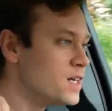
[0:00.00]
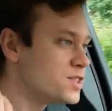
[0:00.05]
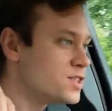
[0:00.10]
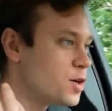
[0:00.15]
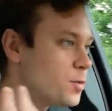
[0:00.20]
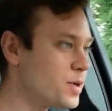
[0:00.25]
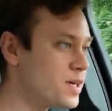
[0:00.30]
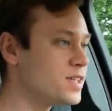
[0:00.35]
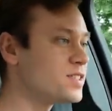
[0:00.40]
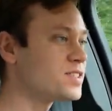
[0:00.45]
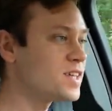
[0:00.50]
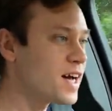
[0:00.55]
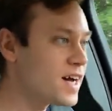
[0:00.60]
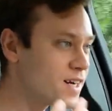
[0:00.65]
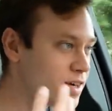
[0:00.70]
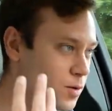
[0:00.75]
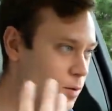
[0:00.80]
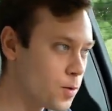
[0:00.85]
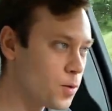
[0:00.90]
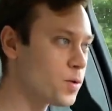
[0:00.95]
So we
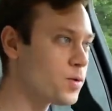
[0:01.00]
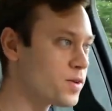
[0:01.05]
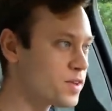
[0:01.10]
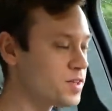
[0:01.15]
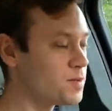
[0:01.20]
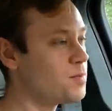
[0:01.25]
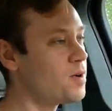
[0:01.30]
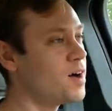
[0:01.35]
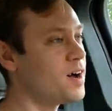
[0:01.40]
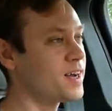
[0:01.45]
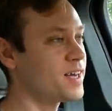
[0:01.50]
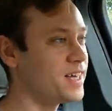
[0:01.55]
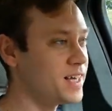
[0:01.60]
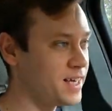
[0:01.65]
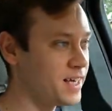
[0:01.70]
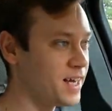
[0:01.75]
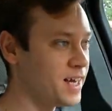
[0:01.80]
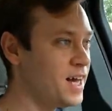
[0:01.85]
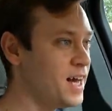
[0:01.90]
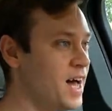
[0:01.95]
decided to order the
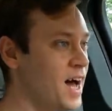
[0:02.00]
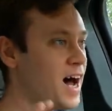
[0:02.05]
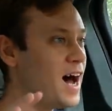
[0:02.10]
Mach-E.